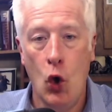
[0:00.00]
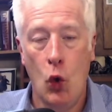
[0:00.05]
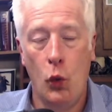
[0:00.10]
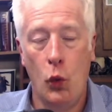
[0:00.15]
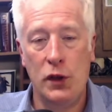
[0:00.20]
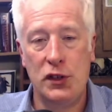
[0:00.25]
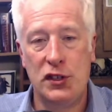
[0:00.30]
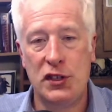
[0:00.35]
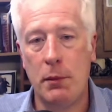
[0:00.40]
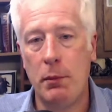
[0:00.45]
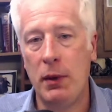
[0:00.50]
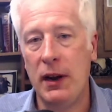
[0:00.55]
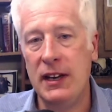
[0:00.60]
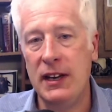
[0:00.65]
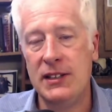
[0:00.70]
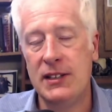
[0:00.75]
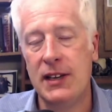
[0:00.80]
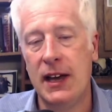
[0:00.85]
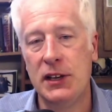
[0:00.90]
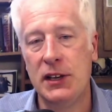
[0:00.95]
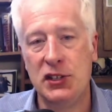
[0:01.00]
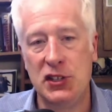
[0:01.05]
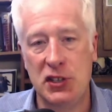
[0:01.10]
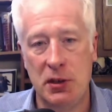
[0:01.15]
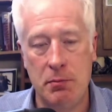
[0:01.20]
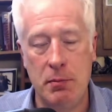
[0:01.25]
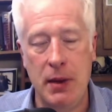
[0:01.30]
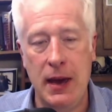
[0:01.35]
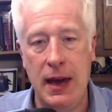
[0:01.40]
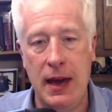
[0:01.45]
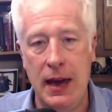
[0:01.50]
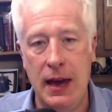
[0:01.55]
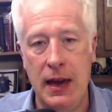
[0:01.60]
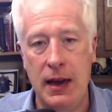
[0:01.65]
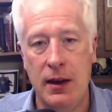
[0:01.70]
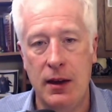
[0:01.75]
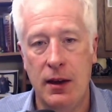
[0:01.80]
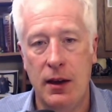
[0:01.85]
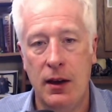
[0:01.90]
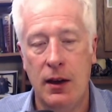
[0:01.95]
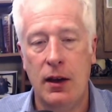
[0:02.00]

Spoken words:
When somebody says to me,